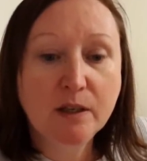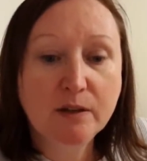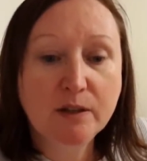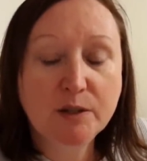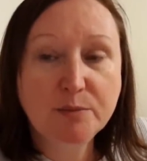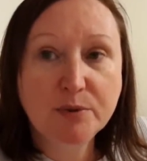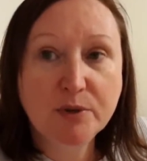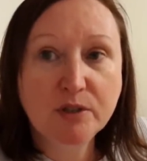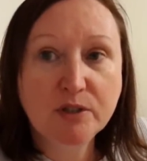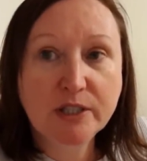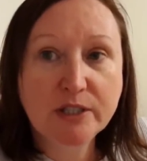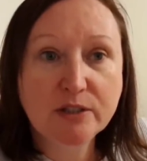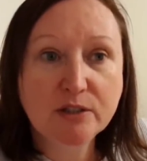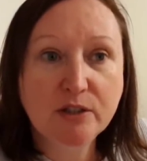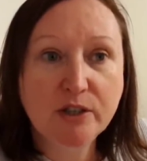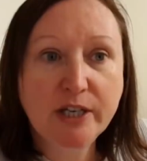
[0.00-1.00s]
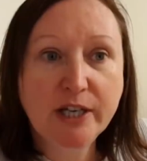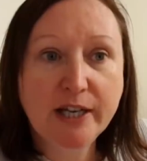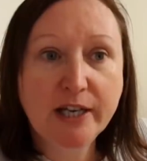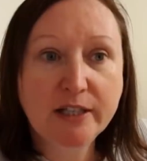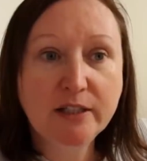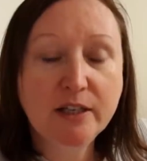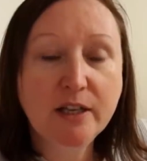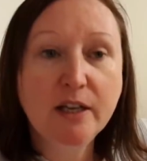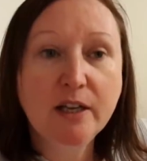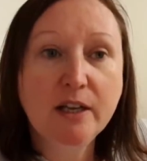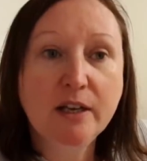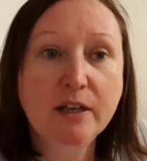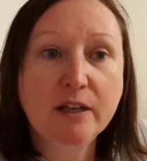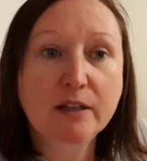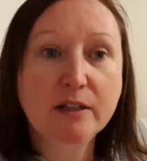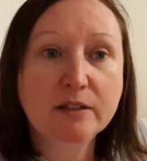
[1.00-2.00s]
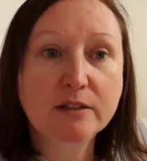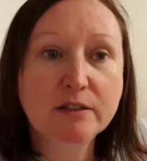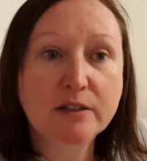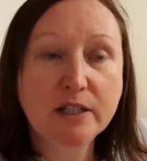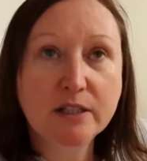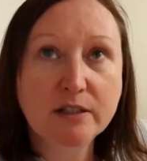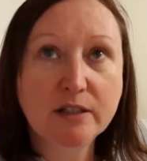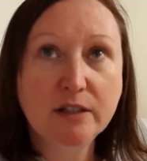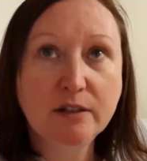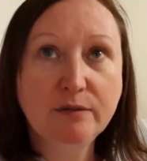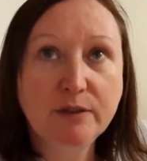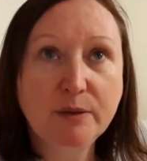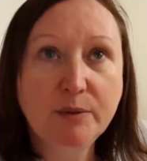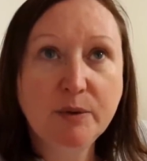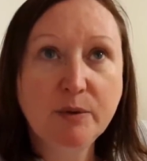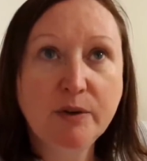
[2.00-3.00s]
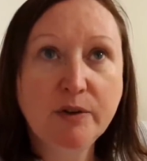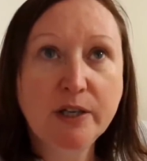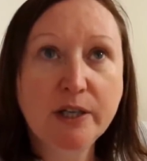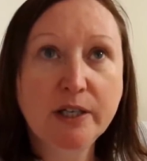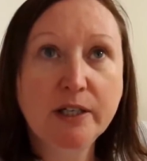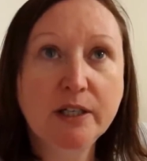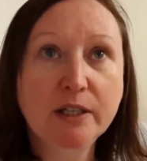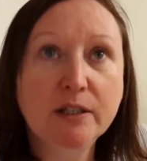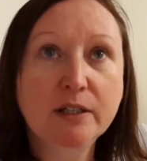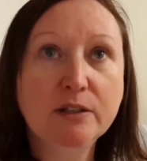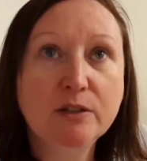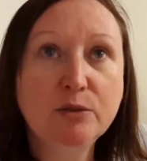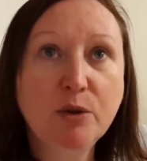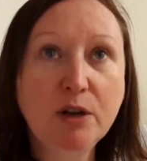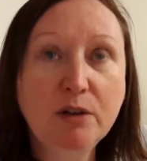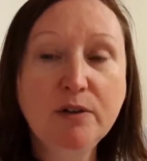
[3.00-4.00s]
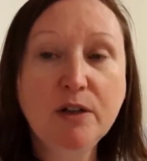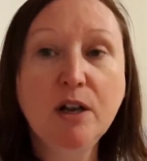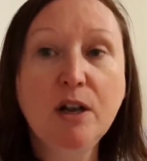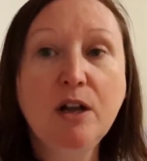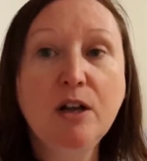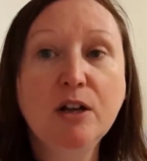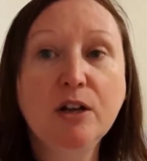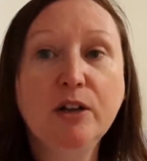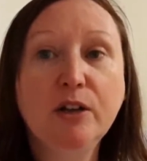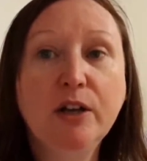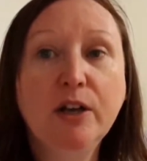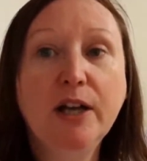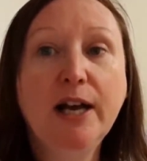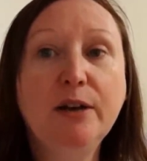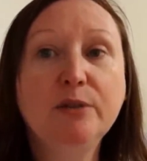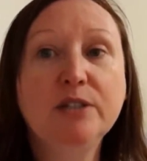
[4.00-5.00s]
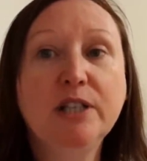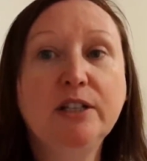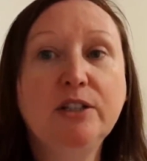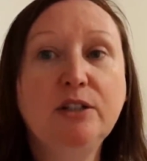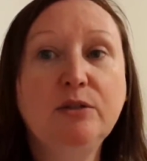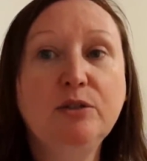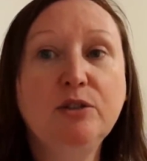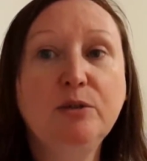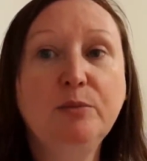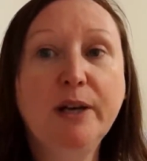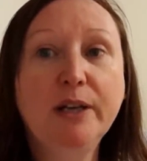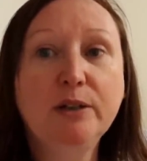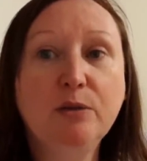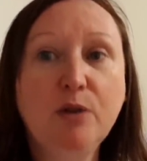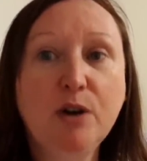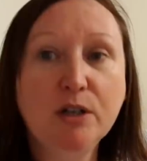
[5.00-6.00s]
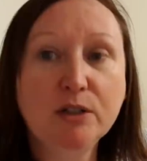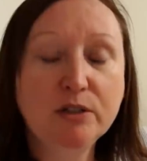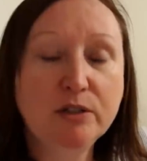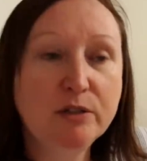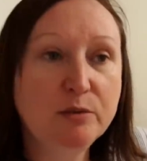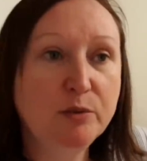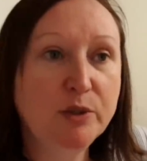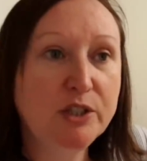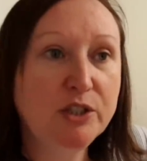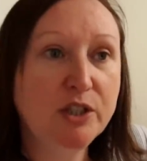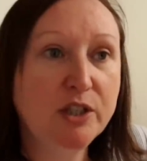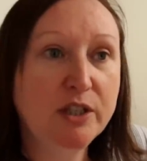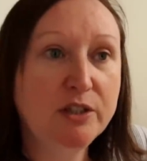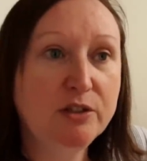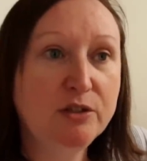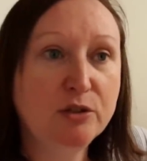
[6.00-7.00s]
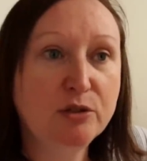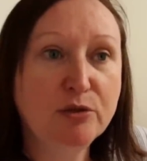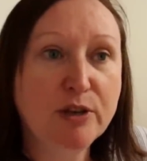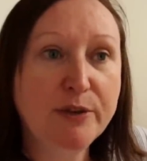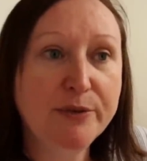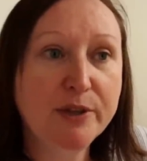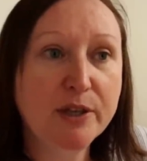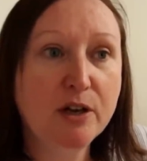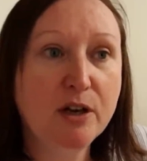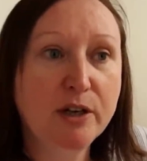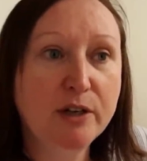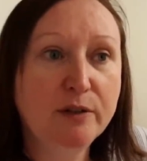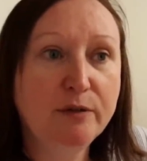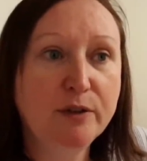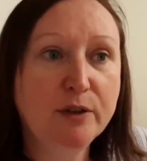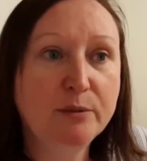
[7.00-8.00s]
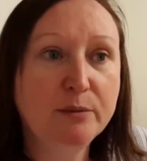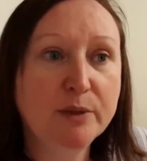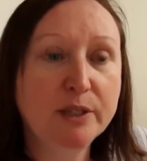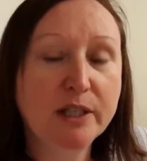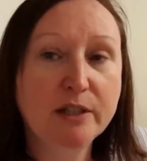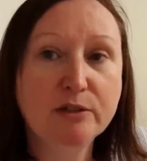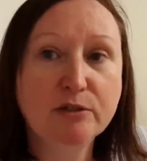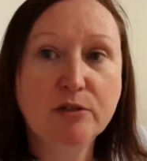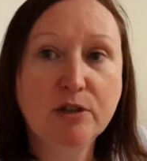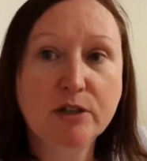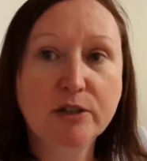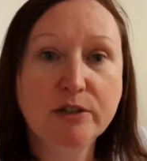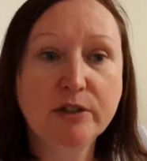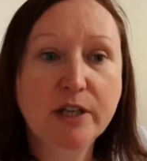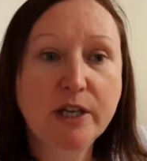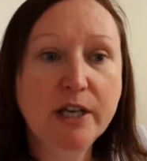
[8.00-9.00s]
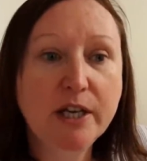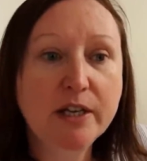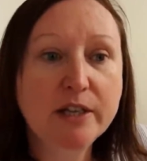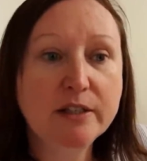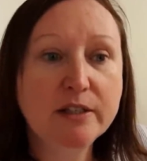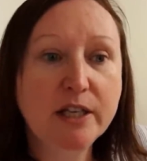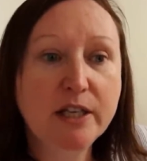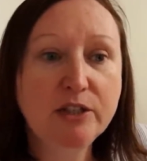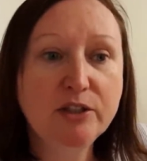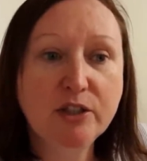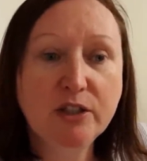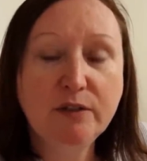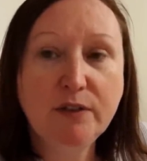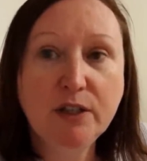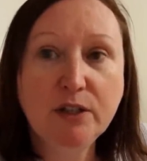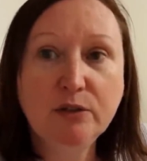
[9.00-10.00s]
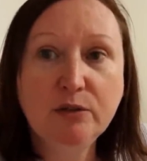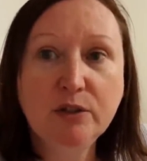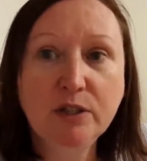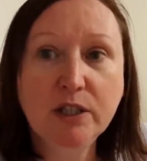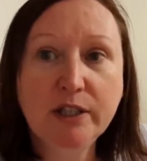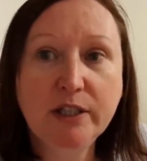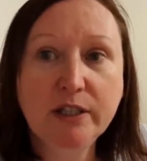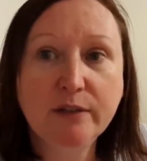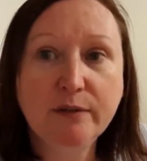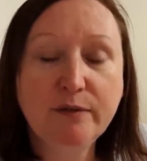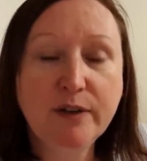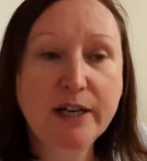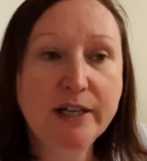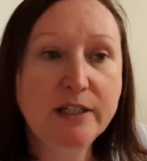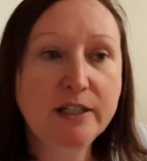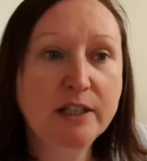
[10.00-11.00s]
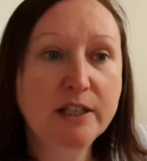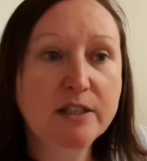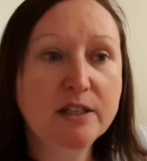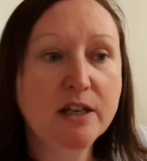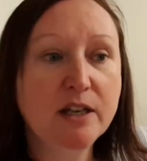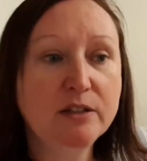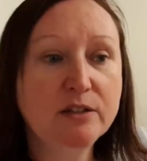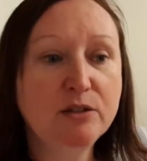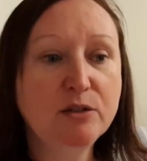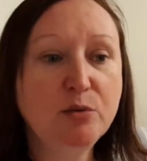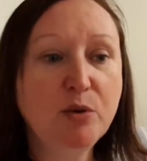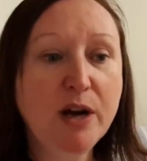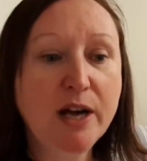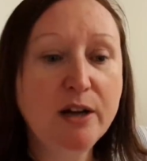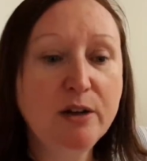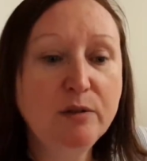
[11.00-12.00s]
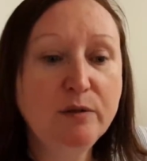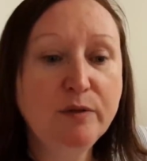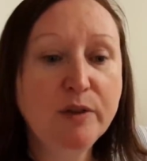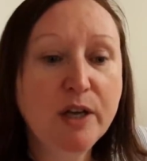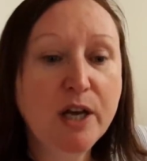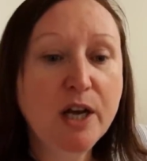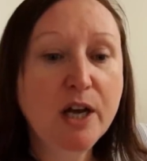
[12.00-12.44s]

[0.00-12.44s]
This protest is going ahead. 16th of February, 12 o'clock, outside YouTube headquarters, which is just round the corner from King's Cross station. If you Google it, you can find it. It starts at 12.